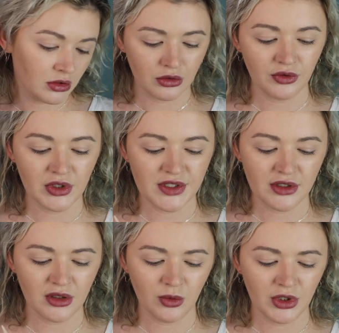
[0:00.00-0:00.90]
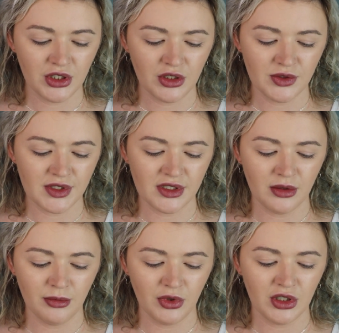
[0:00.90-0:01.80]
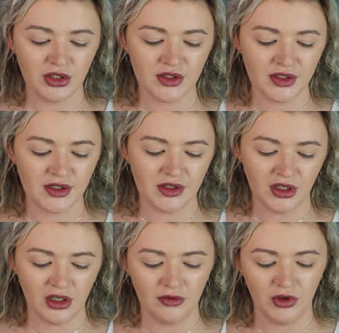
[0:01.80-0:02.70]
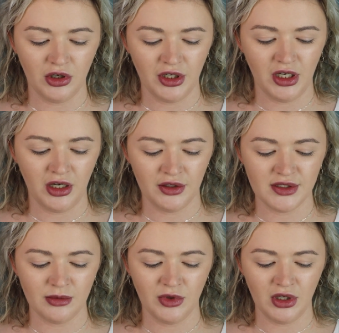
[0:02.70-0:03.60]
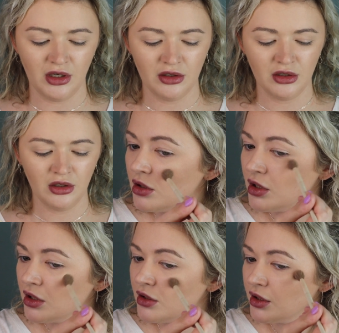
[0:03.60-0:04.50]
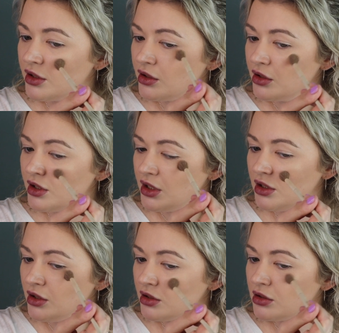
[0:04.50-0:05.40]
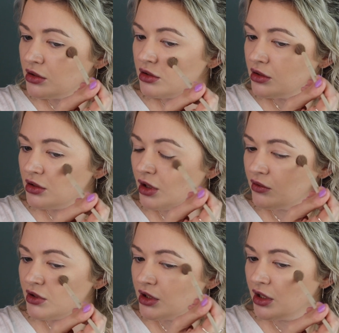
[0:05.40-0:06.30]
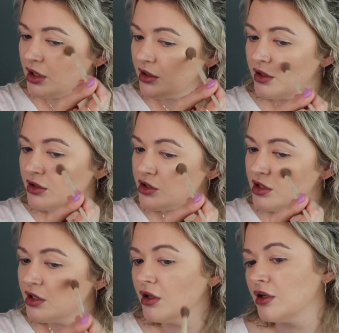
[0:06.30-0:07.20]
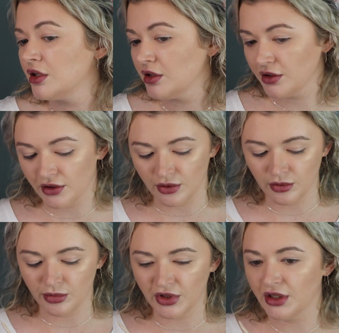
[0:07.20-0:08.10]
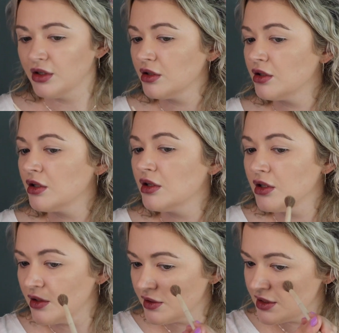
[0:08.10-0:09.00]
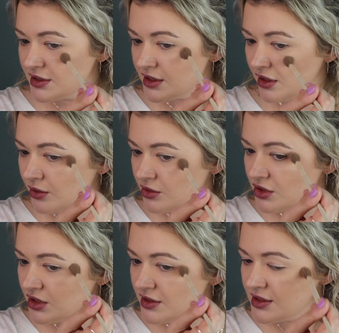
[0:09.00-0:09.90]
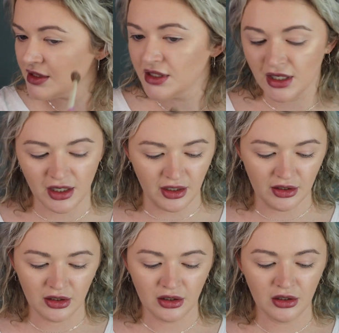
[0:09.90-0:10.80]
The reason I wanted to use the same brush is because I kind of already had some of that highlighter-y, not really a highlighter shade on it, and I thought it would bring this down just a tad.